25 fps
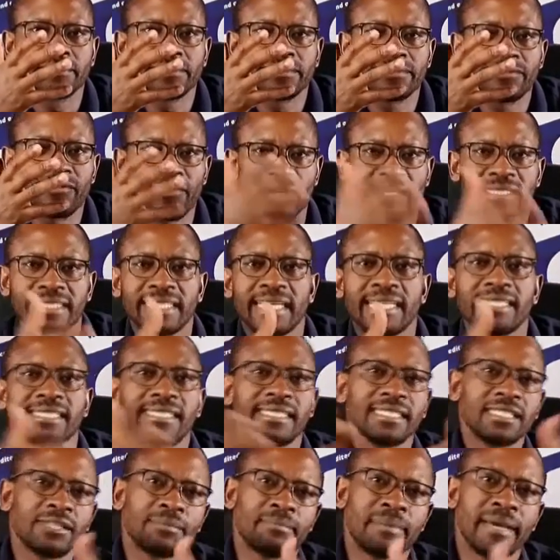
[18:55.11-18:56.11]

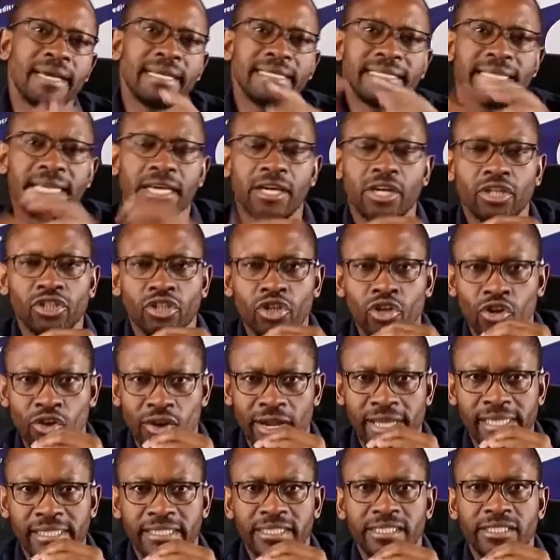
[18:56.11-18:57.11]
franchisees paying the
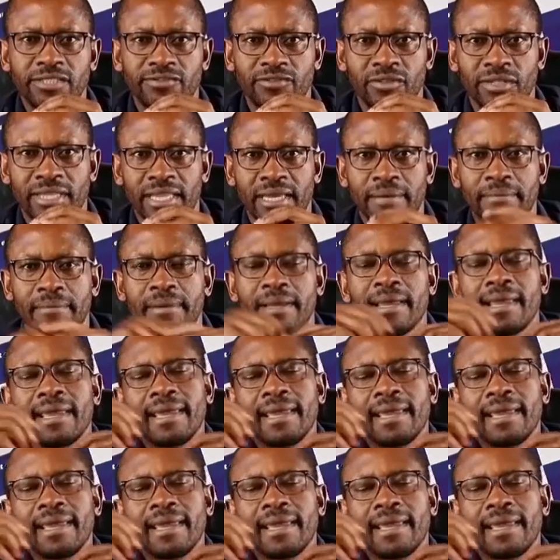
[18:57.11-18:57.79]
royalties for them.